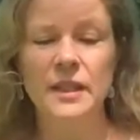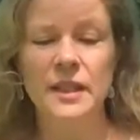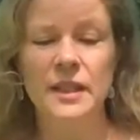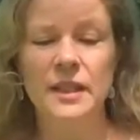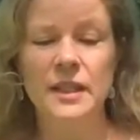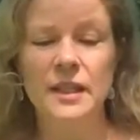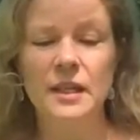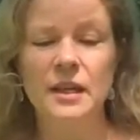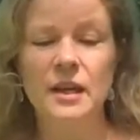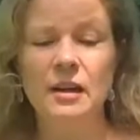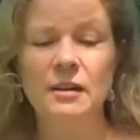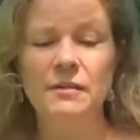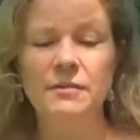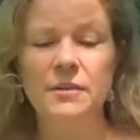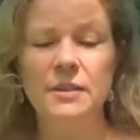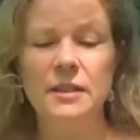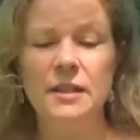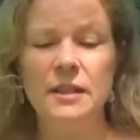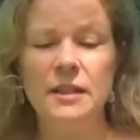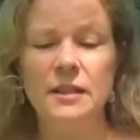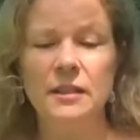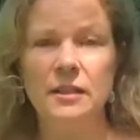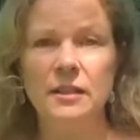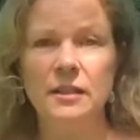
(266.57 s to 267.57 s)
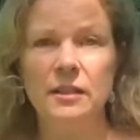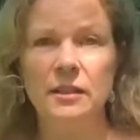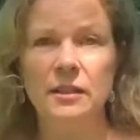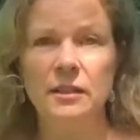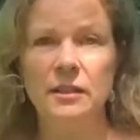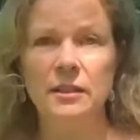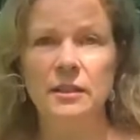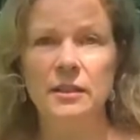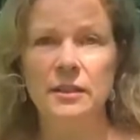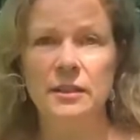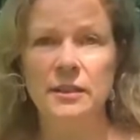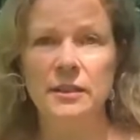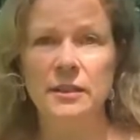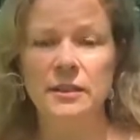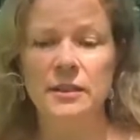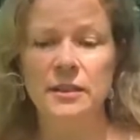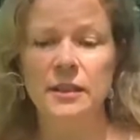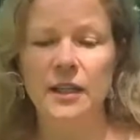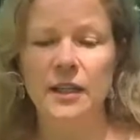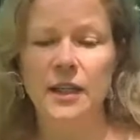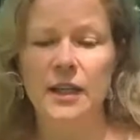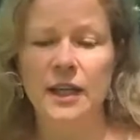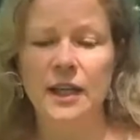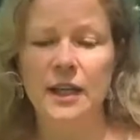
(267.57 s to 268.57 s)
He laughed a little,
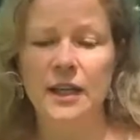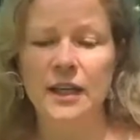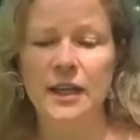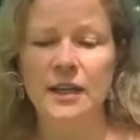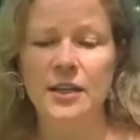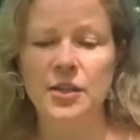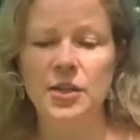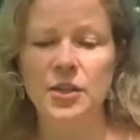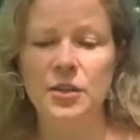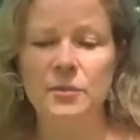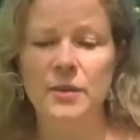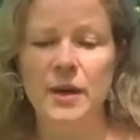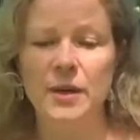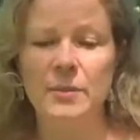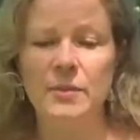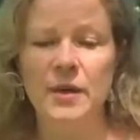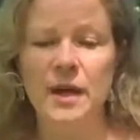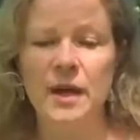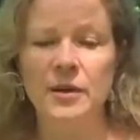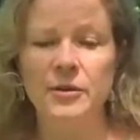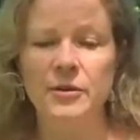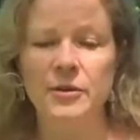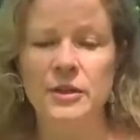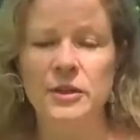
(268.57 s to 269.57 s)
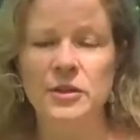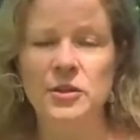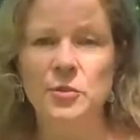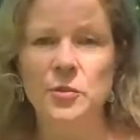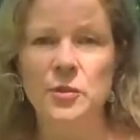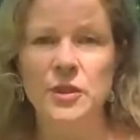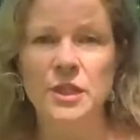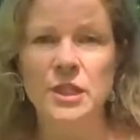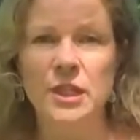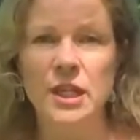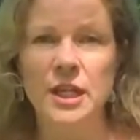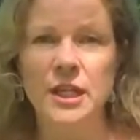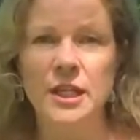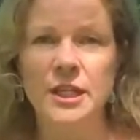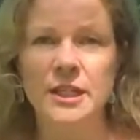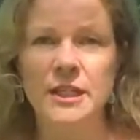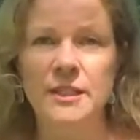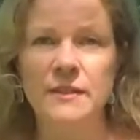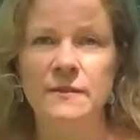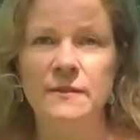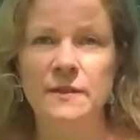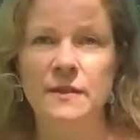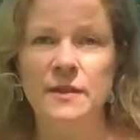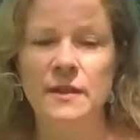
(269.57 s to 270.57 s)
and I clenched my mouth into a tight
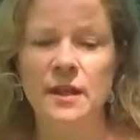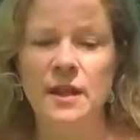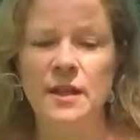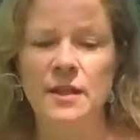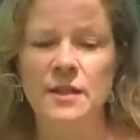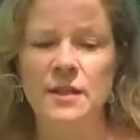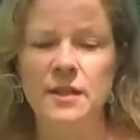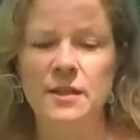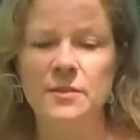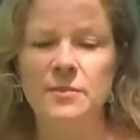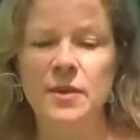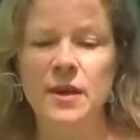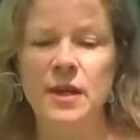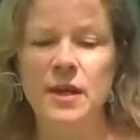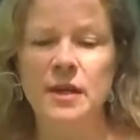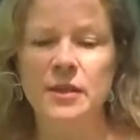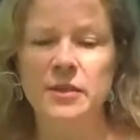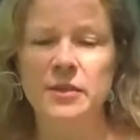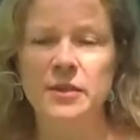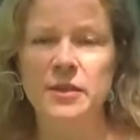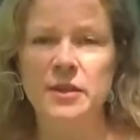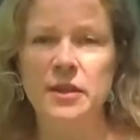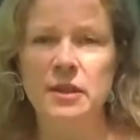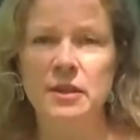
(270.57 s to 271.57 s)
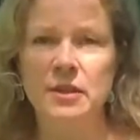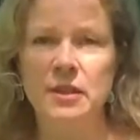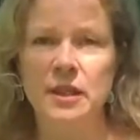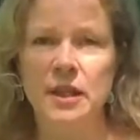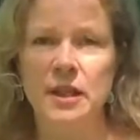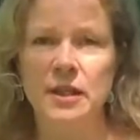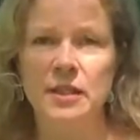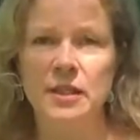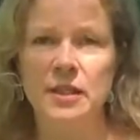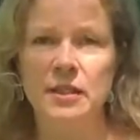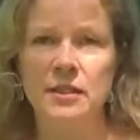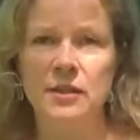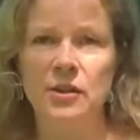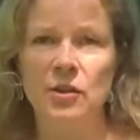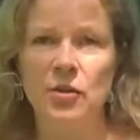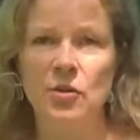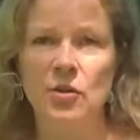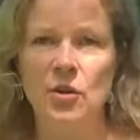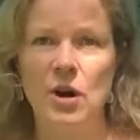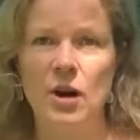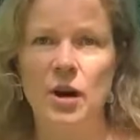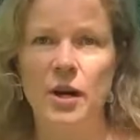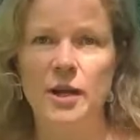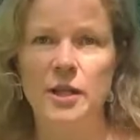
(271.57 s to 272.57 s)
smile so that I didn't
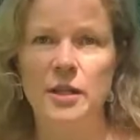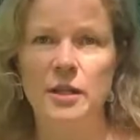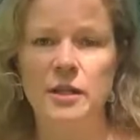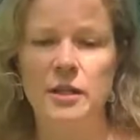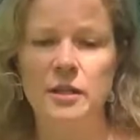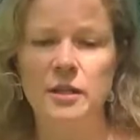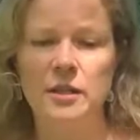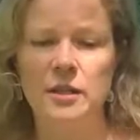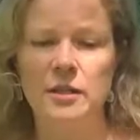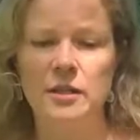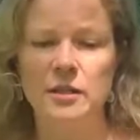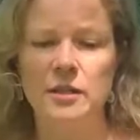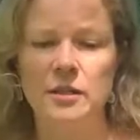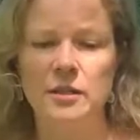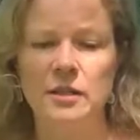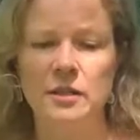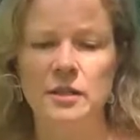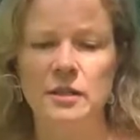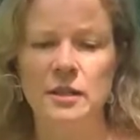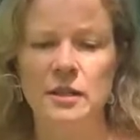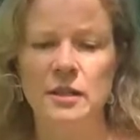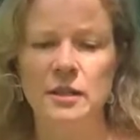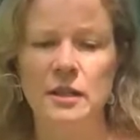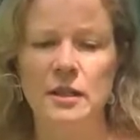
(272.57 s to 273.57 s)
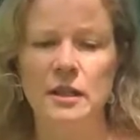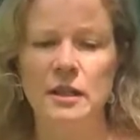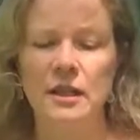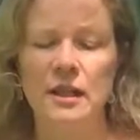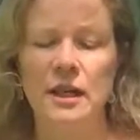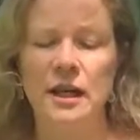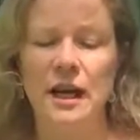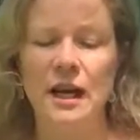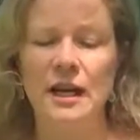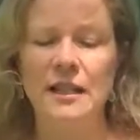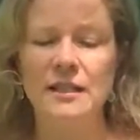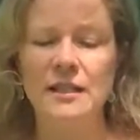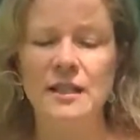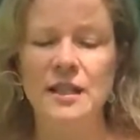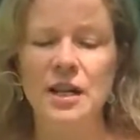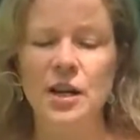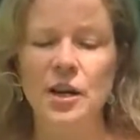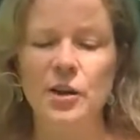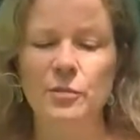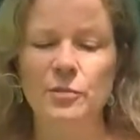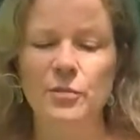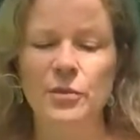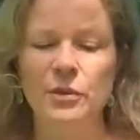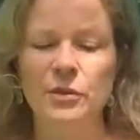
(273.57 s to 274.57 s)
cry. As he
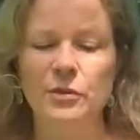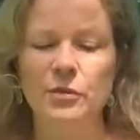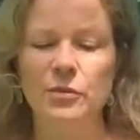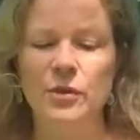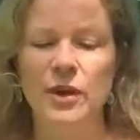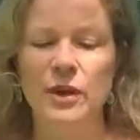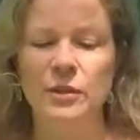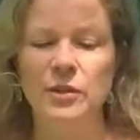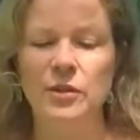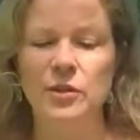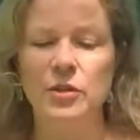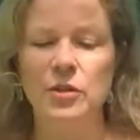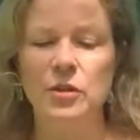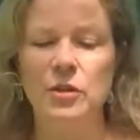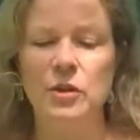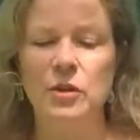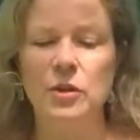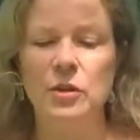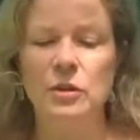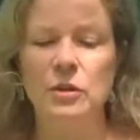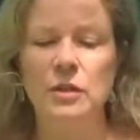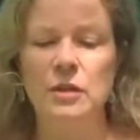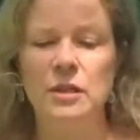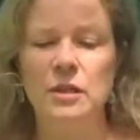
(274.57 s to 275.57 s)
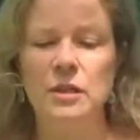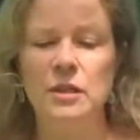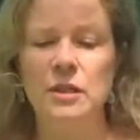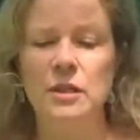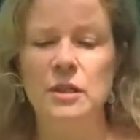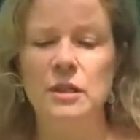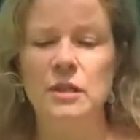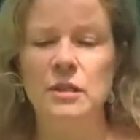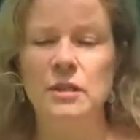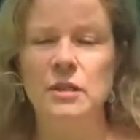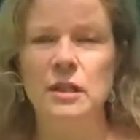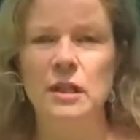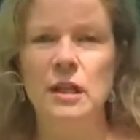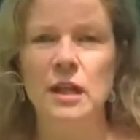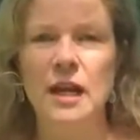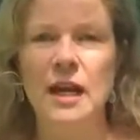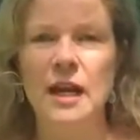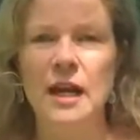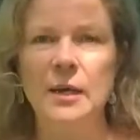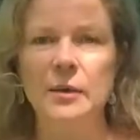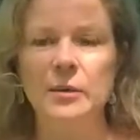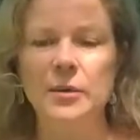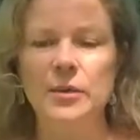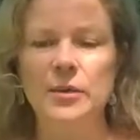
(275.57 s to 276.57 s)
opened the front door, the
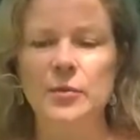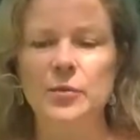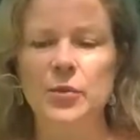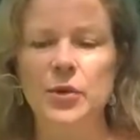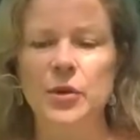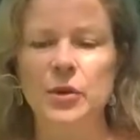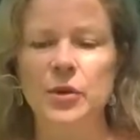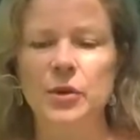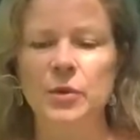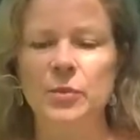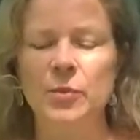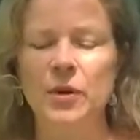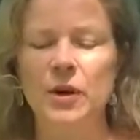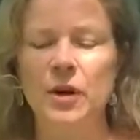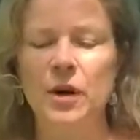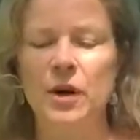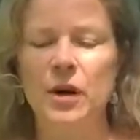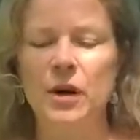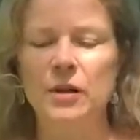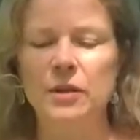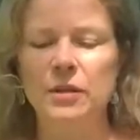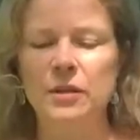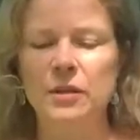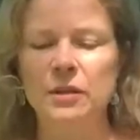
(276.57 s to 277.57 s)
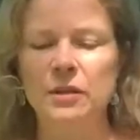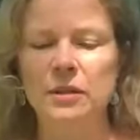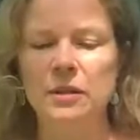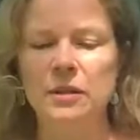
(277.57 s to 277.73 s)
clouds broke apart,